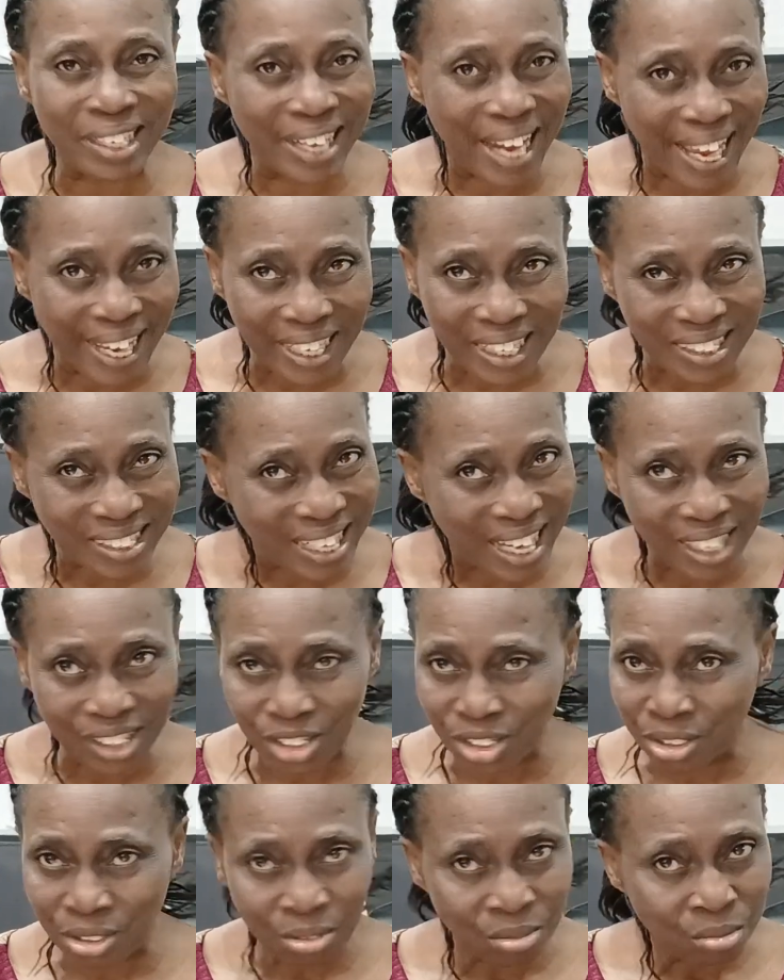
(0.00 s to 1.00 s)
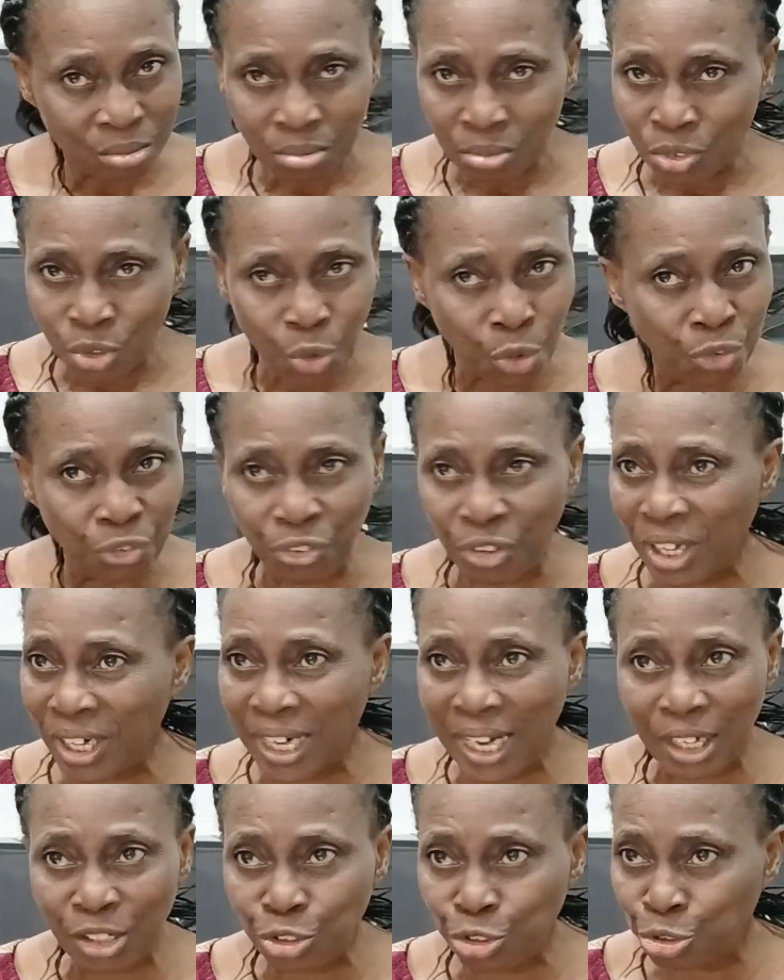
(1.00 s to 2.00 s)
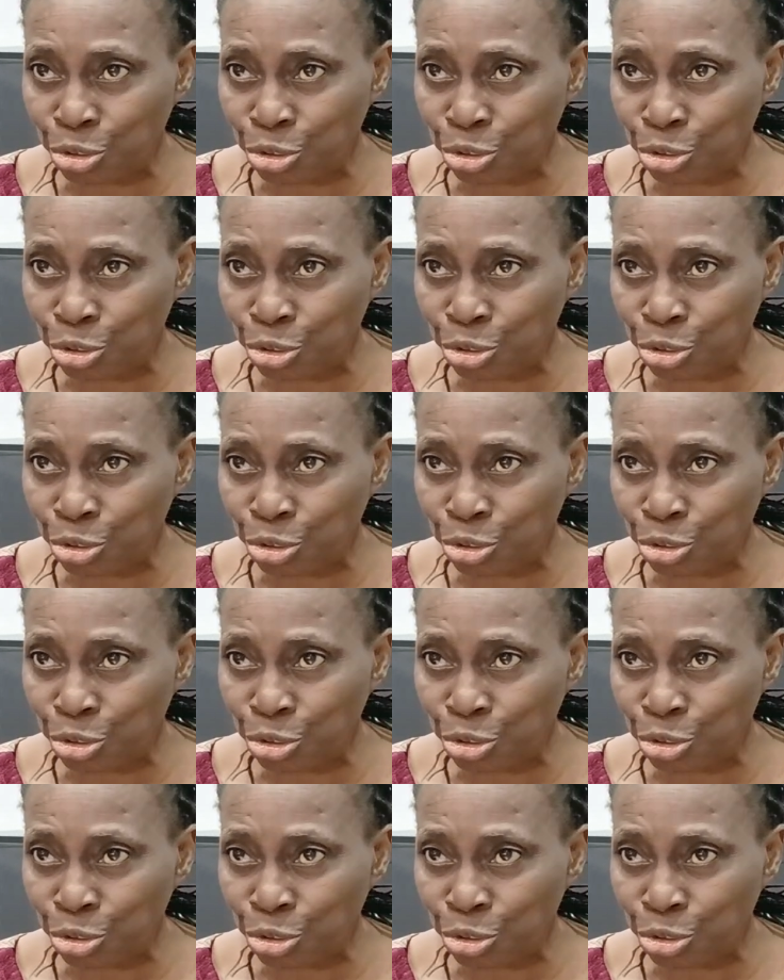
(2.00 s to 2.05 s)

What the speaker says: like that Ophelian